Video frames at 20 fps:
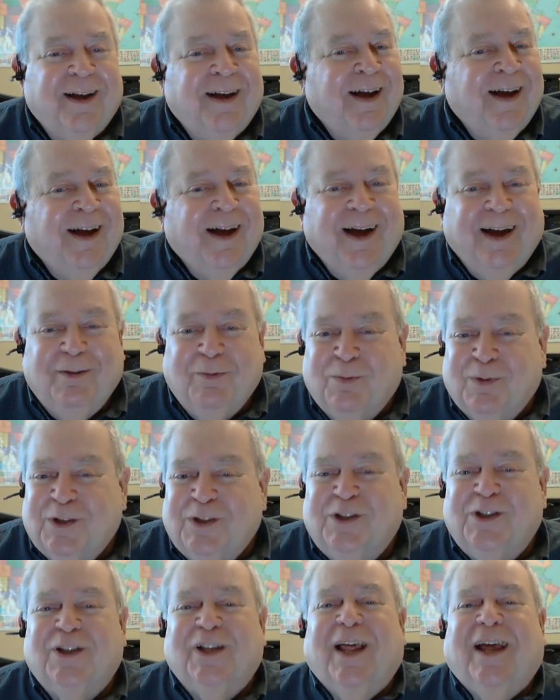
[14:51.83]
I
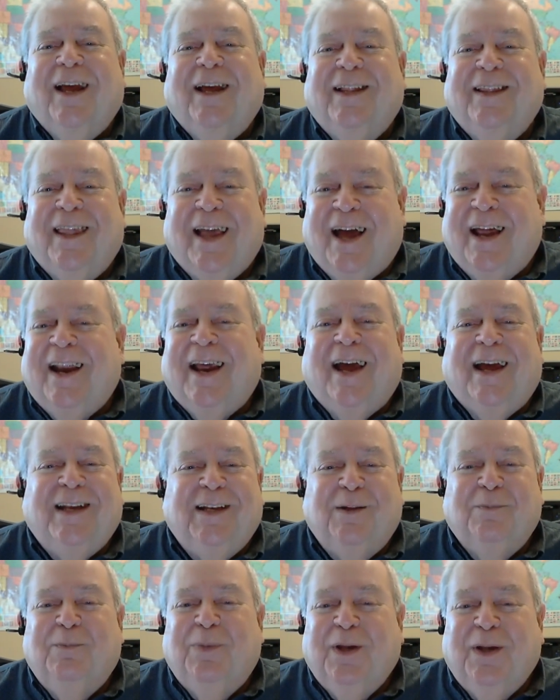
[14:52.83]
was like, that
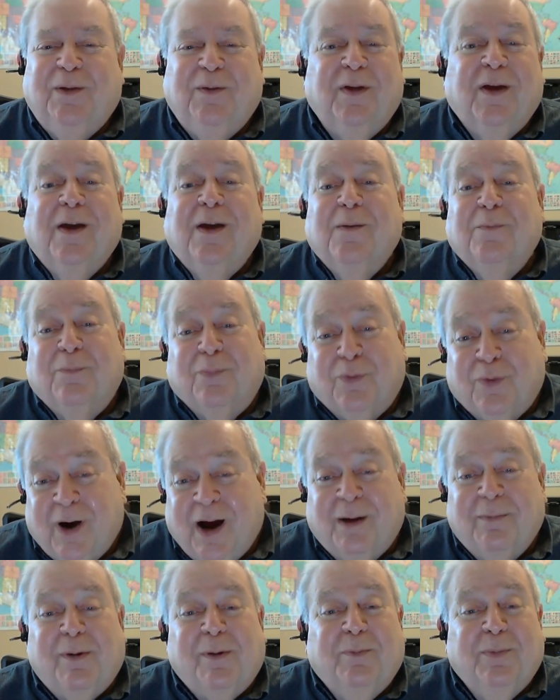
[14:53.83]
had to be
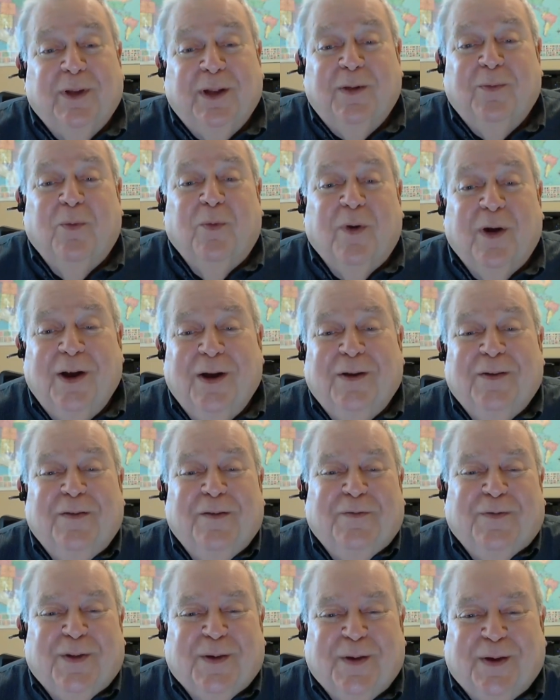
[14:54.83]
probably one
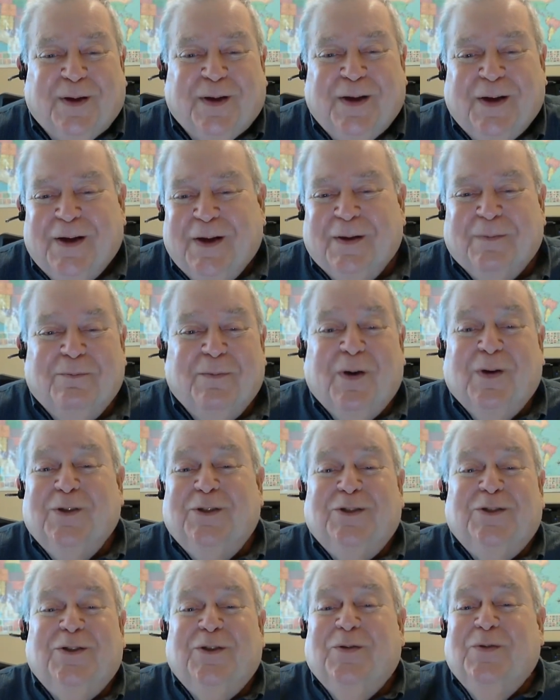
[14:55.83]
of the
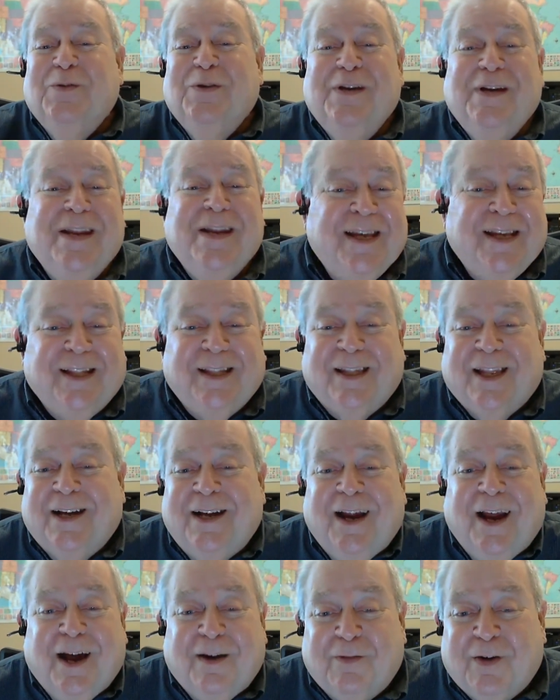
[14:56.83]
most unique
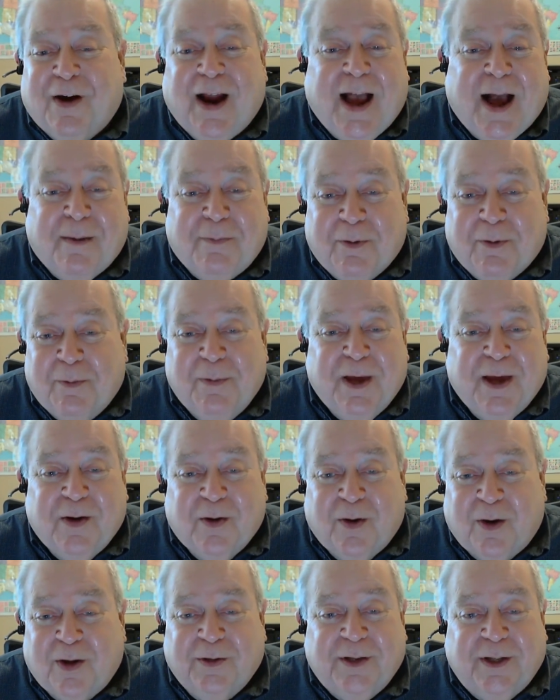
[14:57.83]
that ever happened to me in
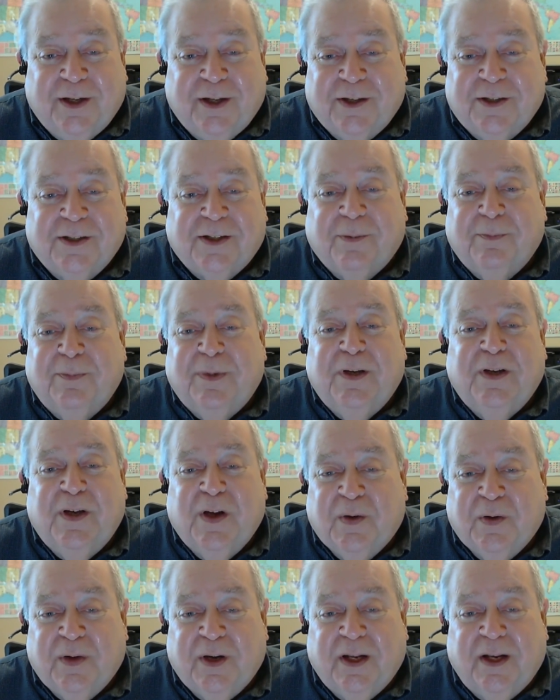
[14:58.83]
all the years I've been
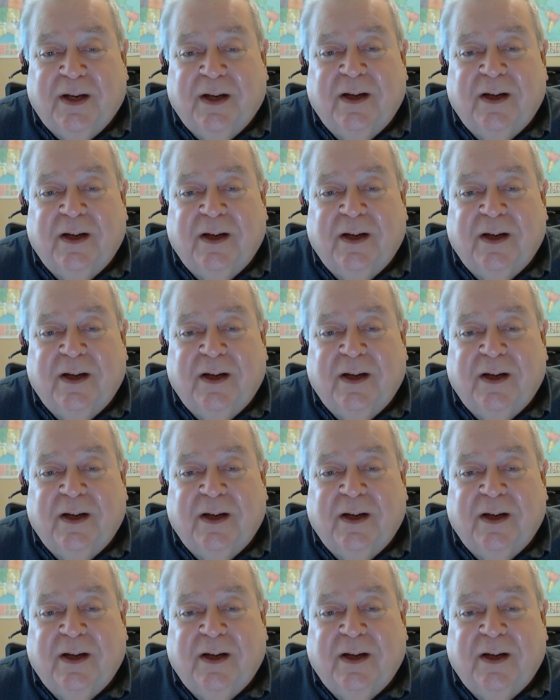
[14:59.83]
doing it.